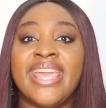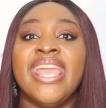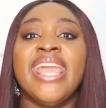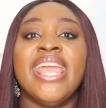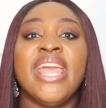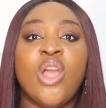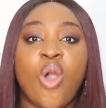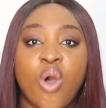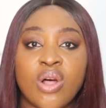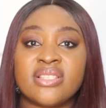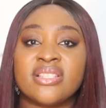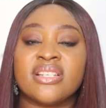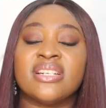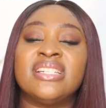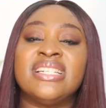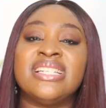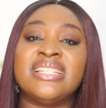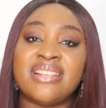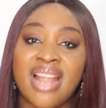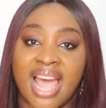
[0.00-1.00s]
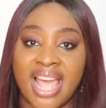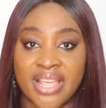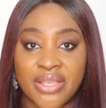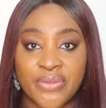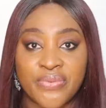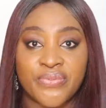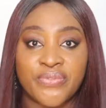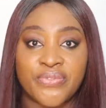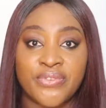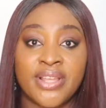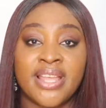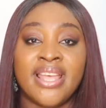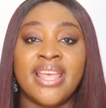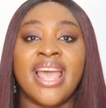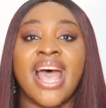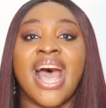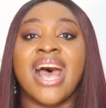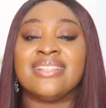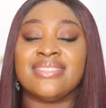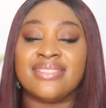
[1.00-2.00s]
He got a knife
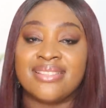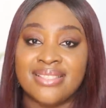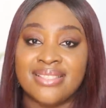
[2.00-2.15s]
and